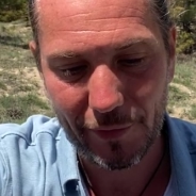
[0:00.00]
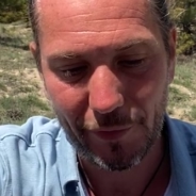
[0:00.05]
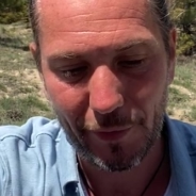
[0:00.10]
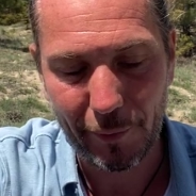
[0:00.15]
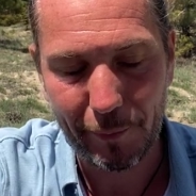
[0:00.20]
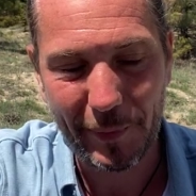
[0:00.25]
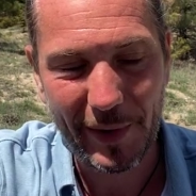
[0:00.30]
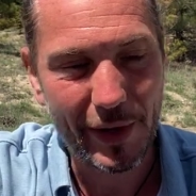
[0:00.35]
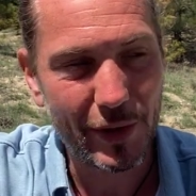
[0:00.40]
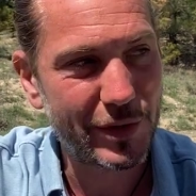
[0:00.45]

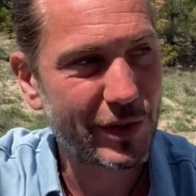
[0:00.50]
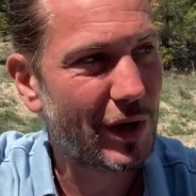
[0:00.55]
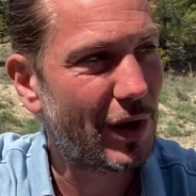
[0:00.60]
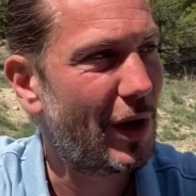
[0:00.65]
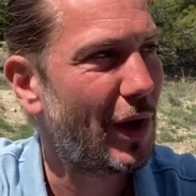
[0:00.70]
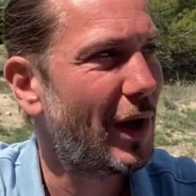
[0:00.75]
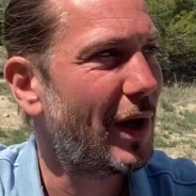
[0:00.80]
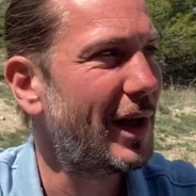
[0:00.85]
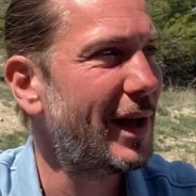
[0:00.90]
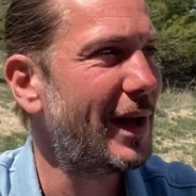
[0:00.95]
because
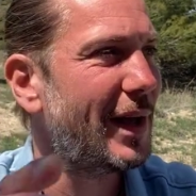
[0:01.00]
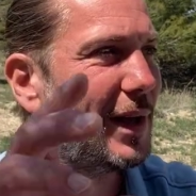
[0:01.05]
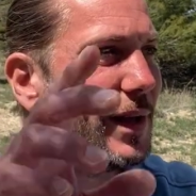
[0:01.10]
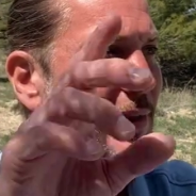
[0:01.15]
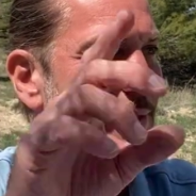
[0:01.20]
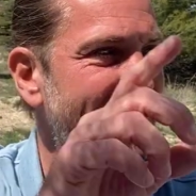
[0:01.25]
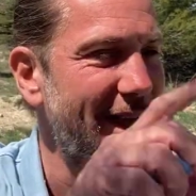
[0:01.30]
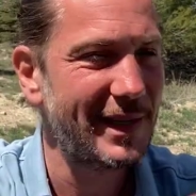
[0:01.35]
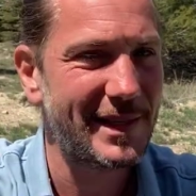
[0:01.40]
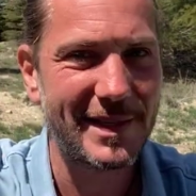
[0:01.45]

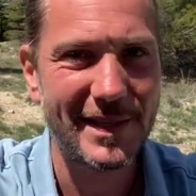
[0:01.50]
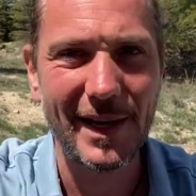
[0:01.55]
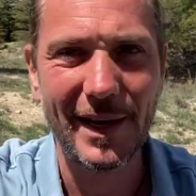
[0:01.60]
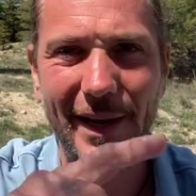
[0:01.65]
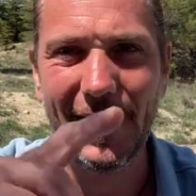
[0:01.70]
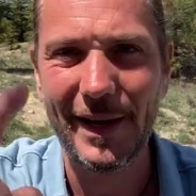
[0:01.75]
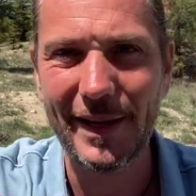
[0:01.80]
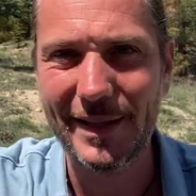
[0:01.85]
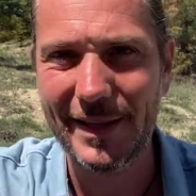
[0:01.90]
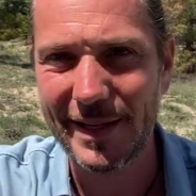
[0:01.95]

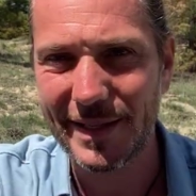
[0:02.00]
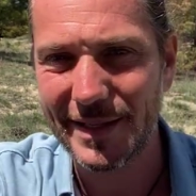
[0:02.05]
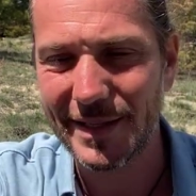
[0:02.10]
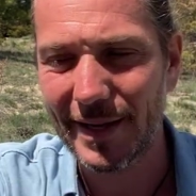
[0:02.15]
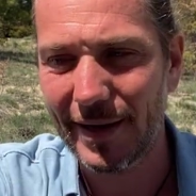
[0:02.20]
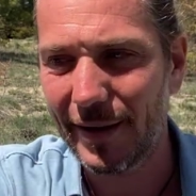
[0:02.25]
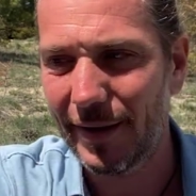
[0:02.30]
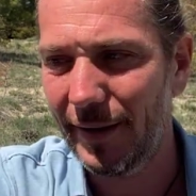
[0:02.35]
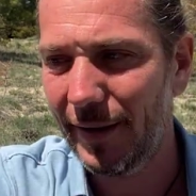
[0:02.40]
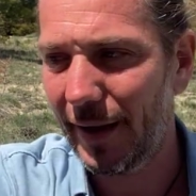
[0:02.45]
dessin et
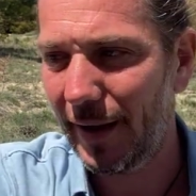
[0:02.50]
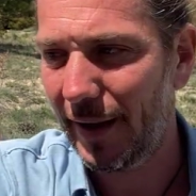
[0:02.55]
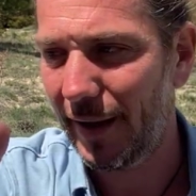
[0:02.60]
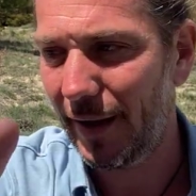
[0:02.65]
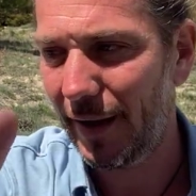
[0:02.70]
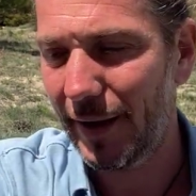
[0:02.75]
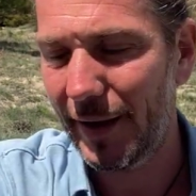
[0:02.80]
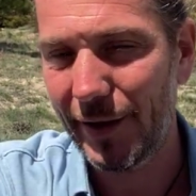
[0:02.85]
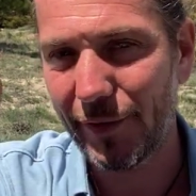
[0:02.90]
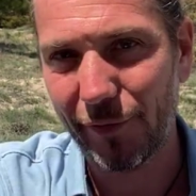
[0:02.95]
dessin
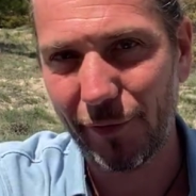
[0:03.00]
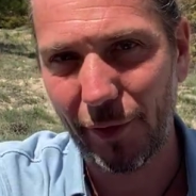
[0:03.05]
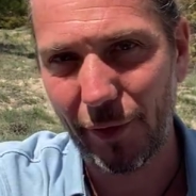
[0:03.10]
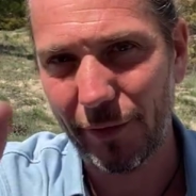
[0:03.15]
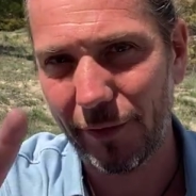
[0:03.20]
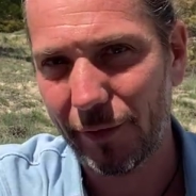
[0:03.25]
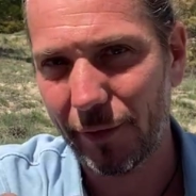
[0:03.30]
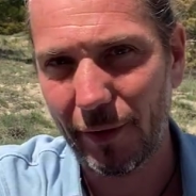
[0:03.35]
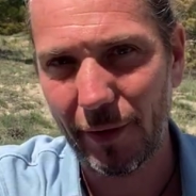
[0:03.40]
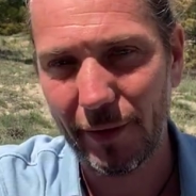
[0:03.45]
in
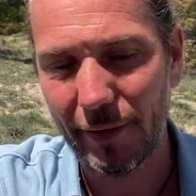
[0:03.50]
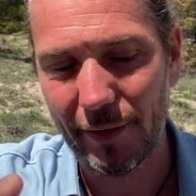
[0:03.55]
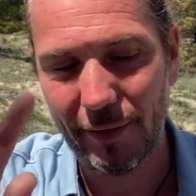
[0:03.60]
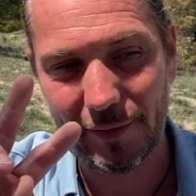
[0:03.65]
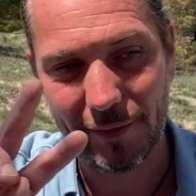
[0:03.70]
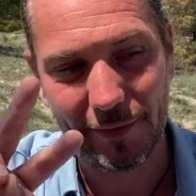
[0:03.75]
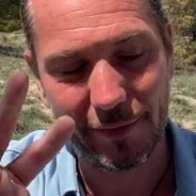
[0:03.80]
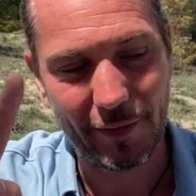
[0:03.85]
France, it's